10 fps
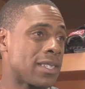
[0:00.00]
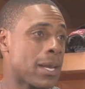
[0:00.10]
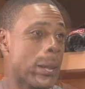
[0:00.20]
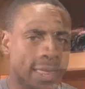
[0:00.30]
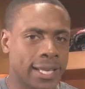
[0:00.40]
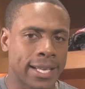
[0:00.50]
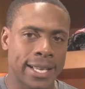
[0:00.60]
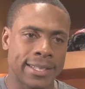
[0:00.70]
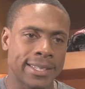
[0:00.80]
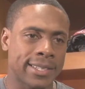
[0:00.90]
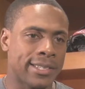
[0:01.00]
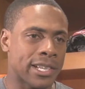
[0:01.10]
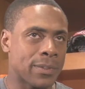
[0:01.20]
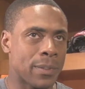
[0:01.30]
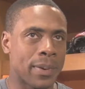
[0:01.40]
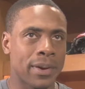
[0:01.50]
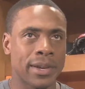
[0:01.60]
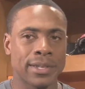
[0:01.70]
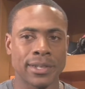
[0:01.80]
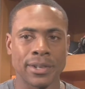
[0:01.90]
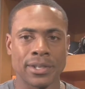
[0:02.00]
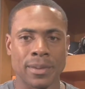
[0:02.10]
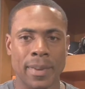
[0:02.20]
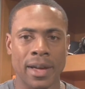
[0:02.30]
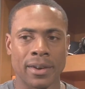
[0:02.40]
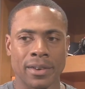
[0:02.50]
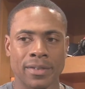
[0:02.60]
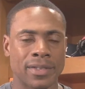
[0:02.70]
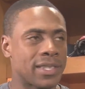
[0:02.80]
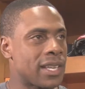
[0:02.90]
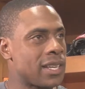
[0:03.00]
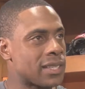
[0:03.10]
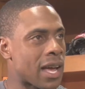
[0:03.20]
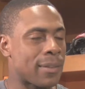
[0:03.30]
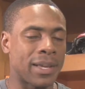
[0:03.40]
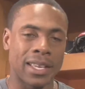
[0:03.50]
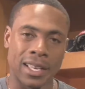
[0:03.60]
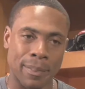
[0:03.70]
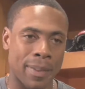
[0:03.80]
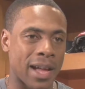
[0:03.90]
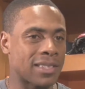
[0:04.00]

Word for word: I think, again, just adjustment periods, you know, it's a matter of just getting time and getting it bats,